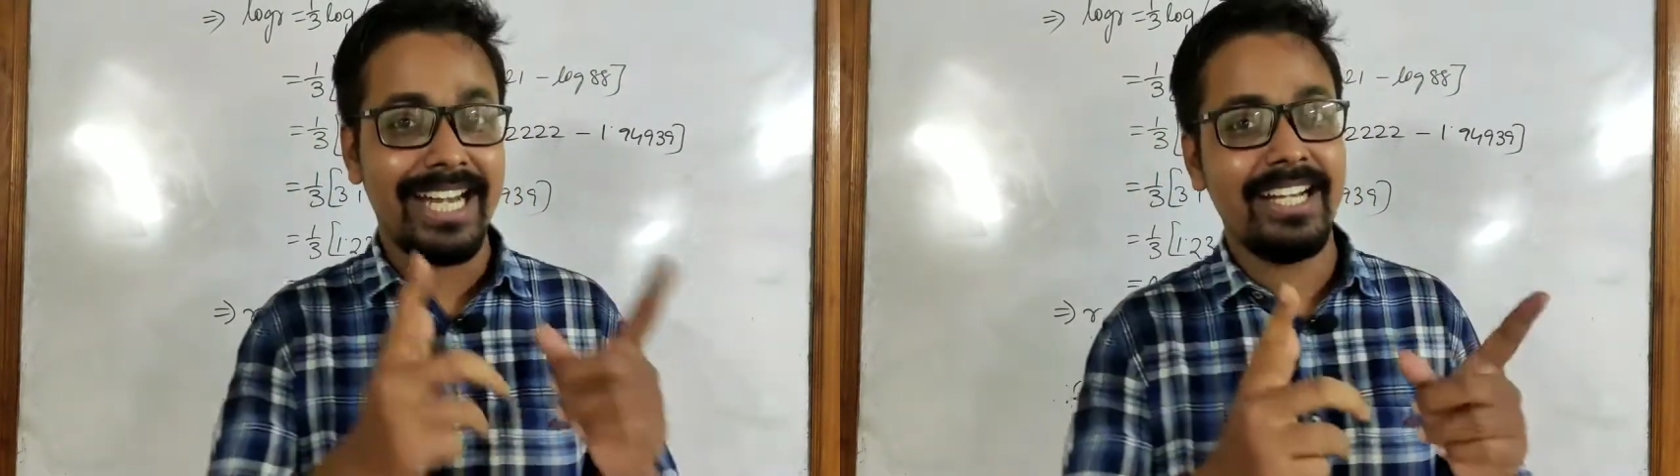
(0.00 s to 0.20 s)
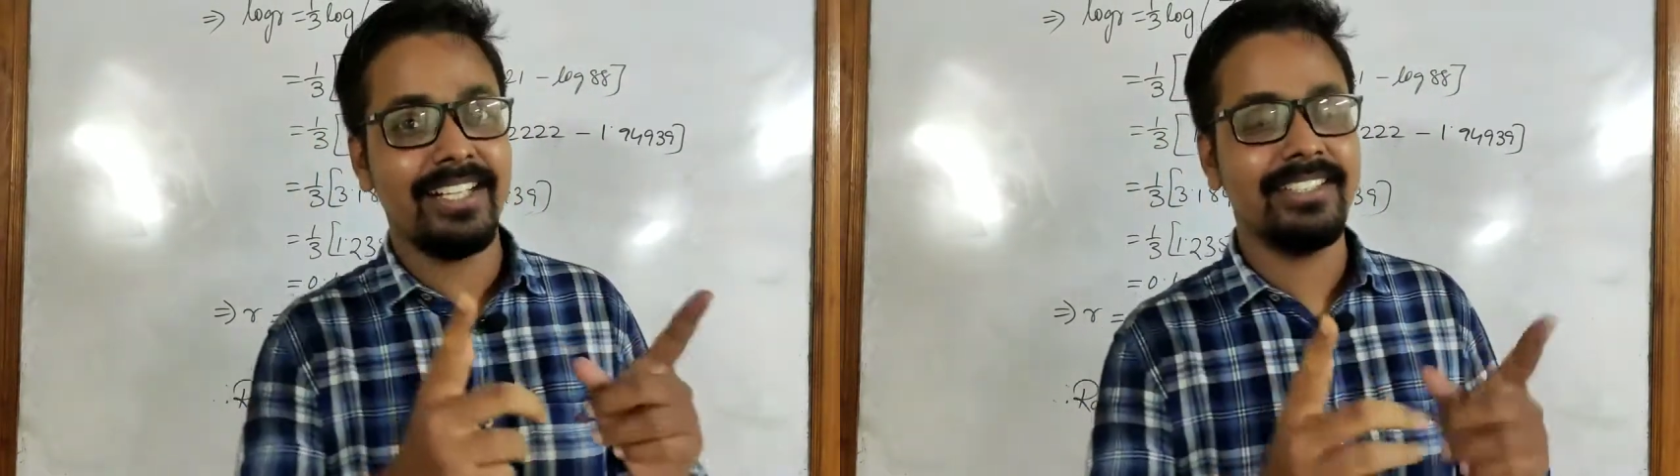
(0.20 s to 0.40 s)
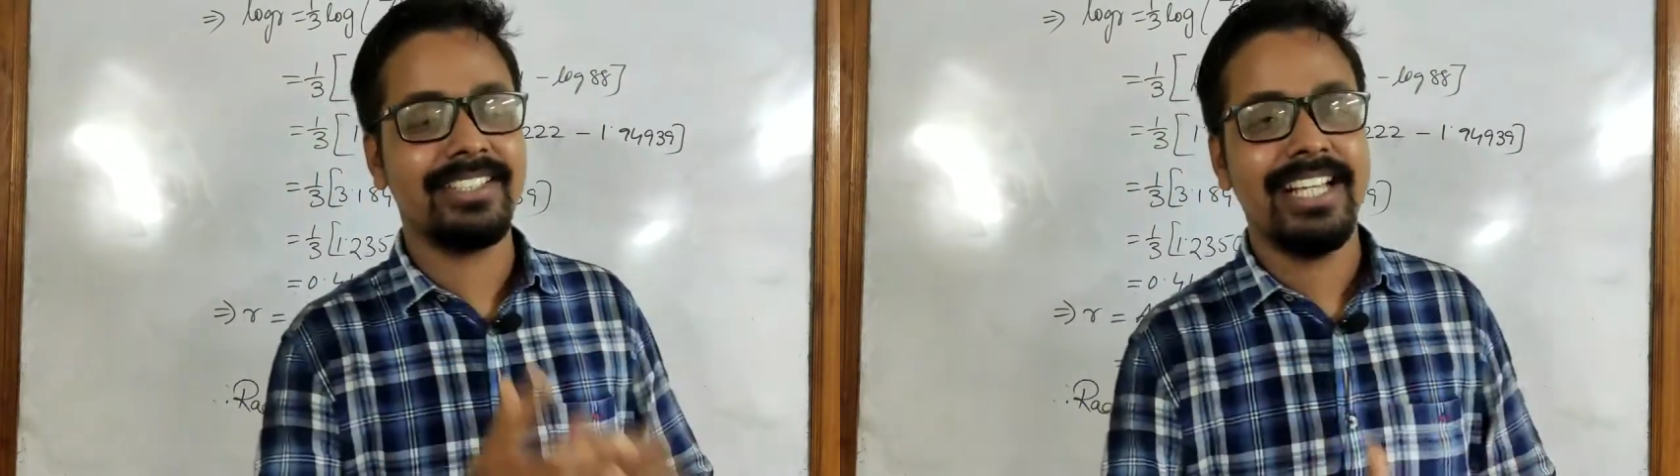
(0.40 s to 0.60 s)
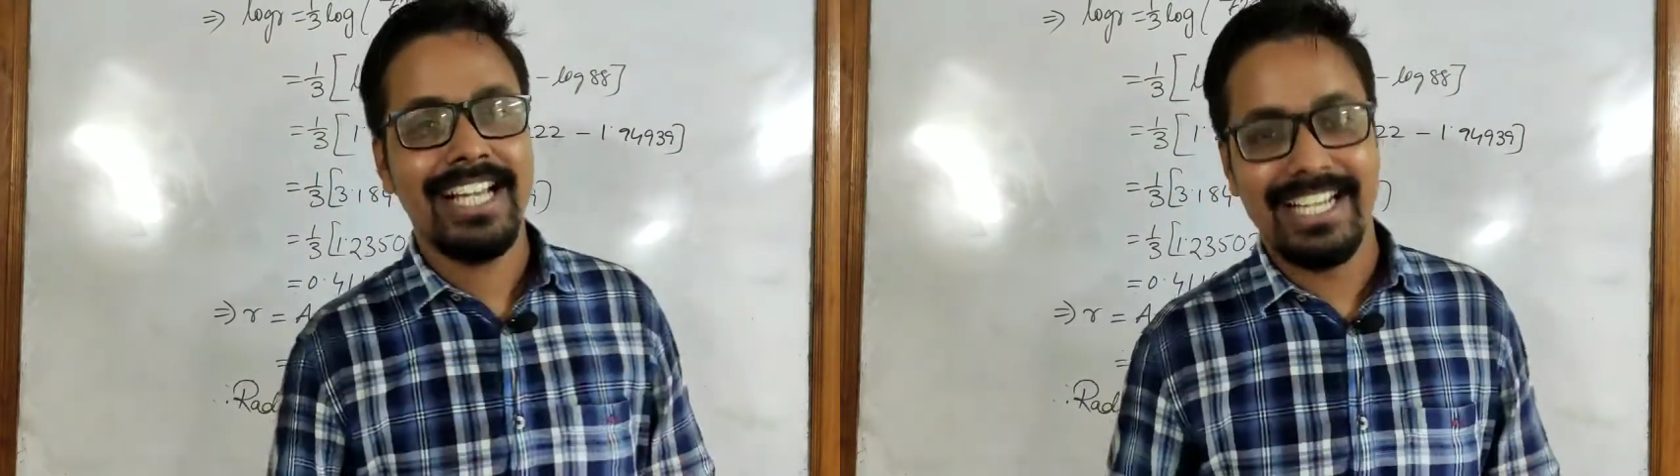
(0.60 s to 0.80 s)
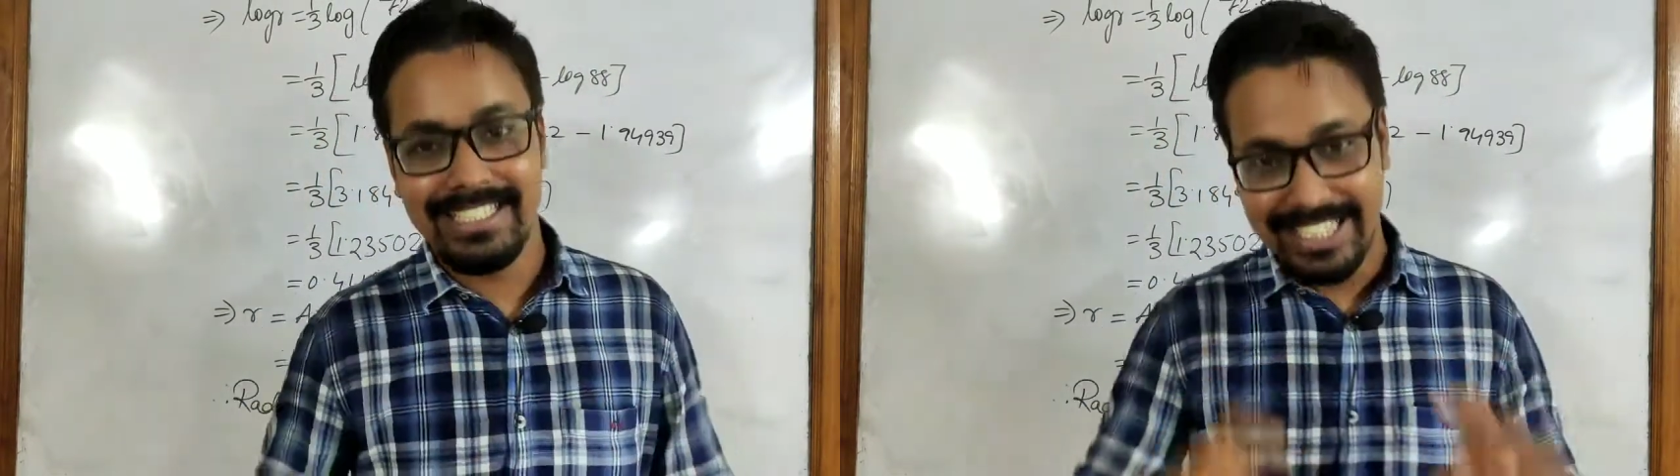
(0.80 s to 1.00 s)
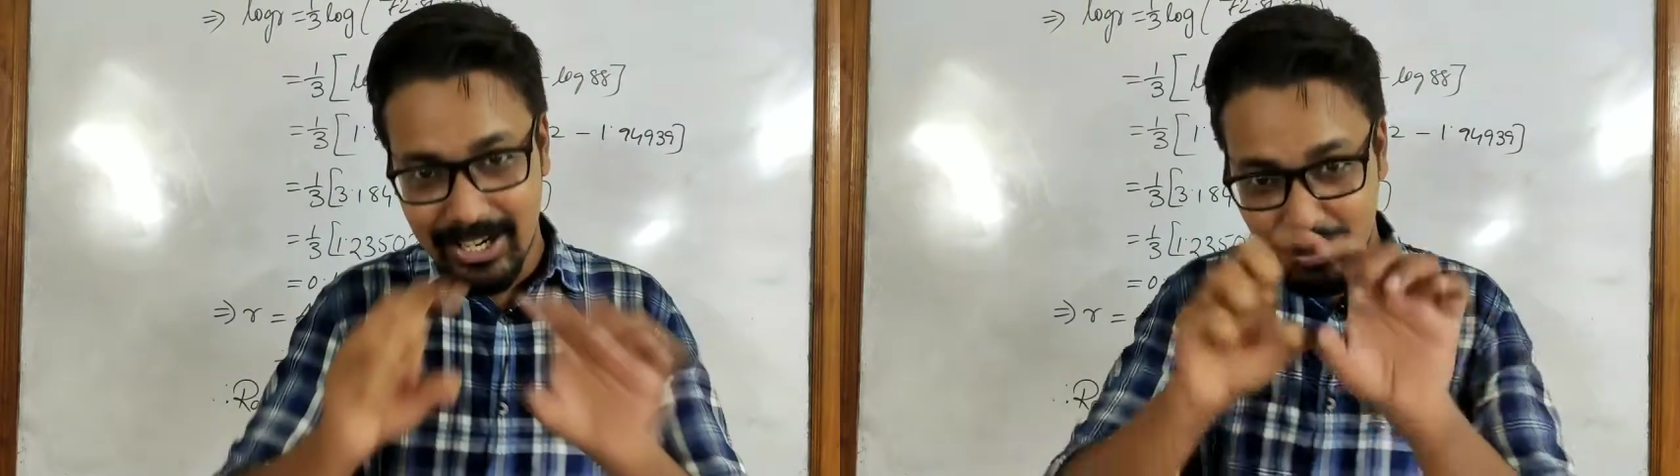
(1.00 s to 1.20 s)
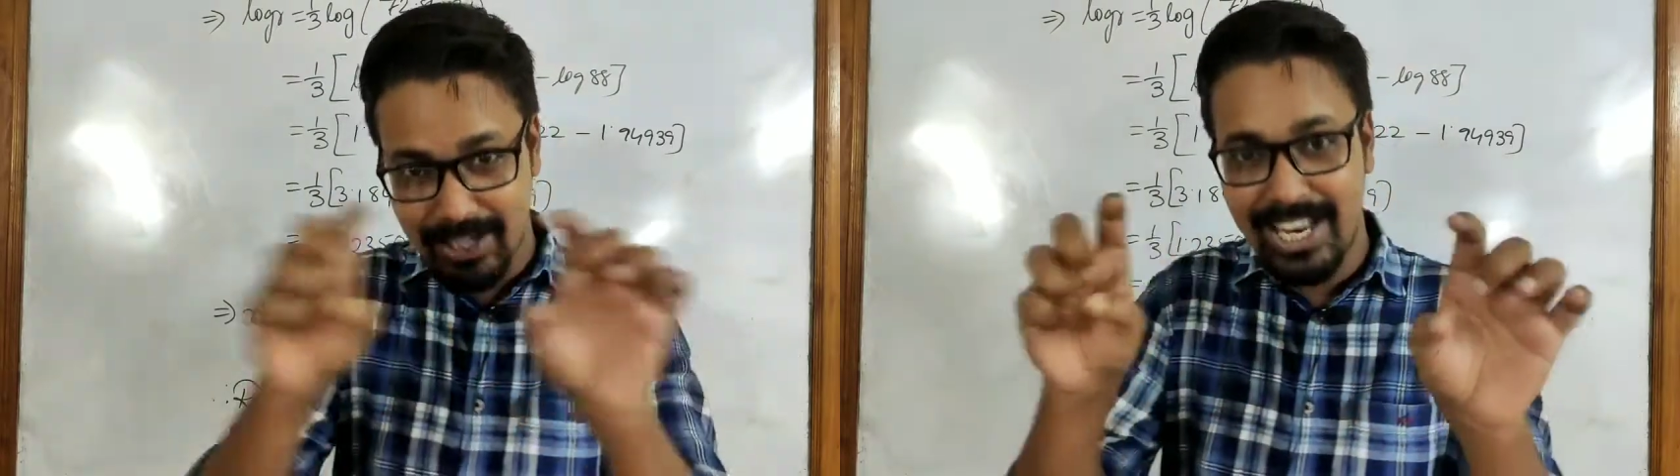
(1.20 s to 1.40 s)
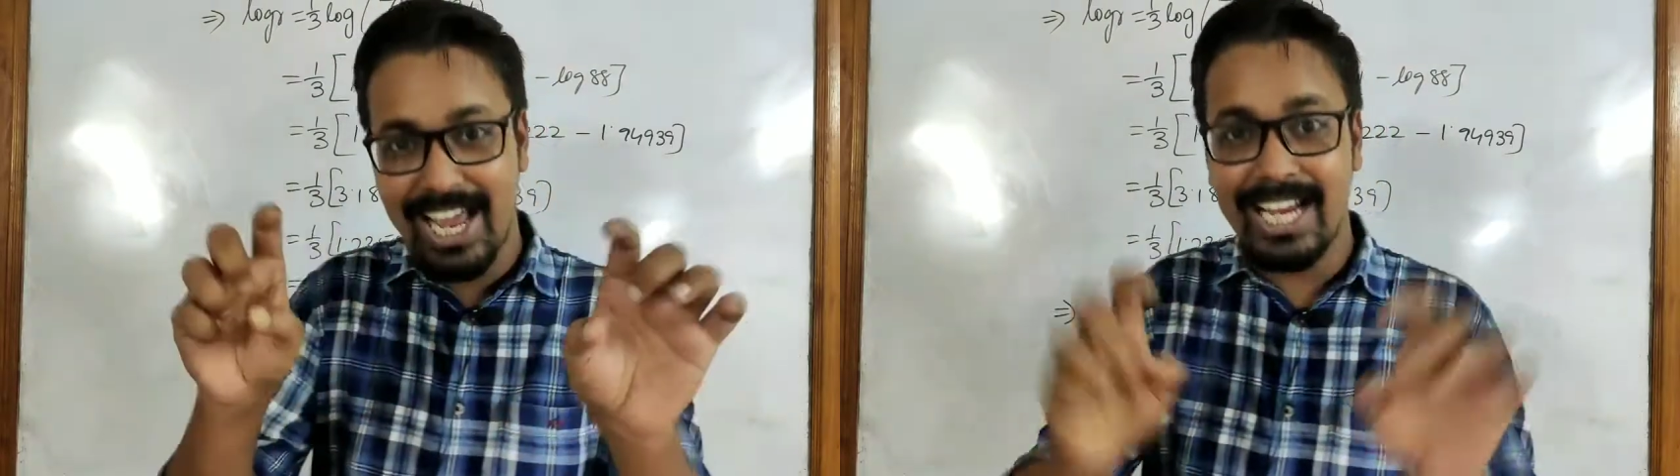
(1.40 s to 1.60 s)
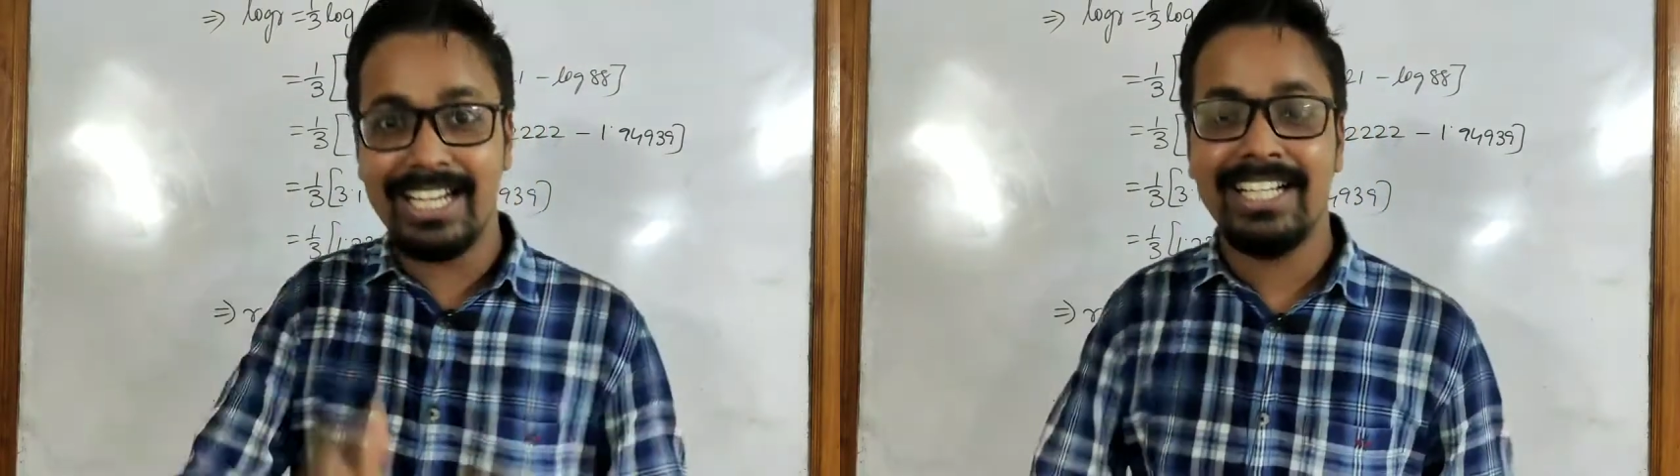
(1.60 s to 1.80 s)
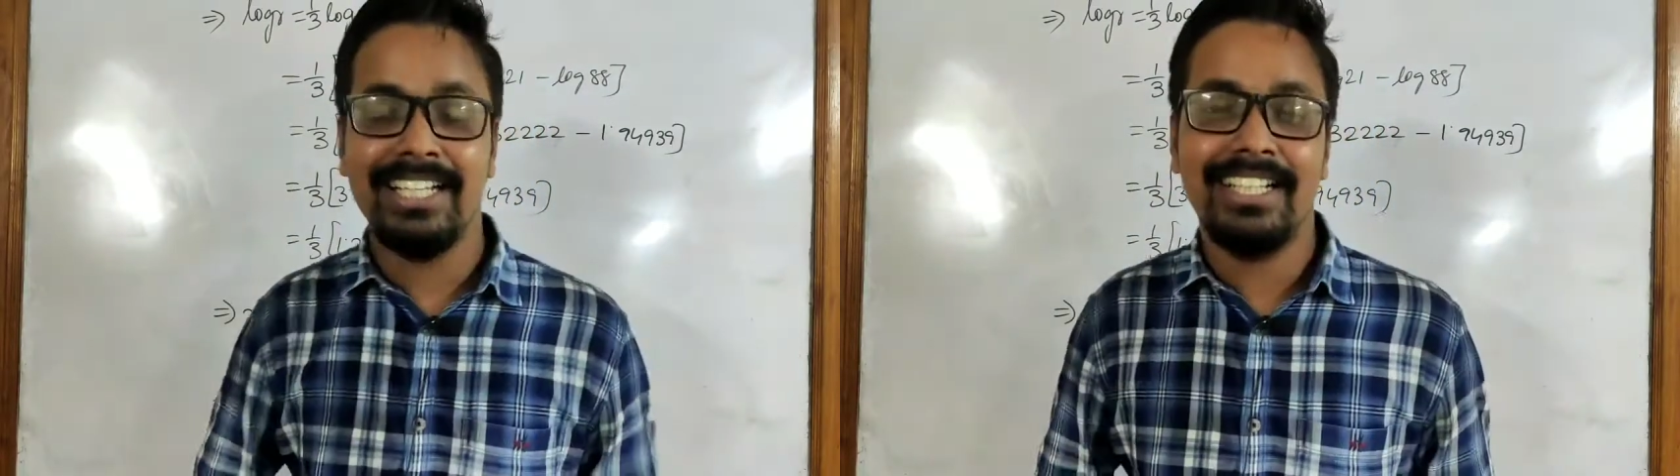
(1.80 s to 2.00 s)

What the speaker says: Adidas, he said one line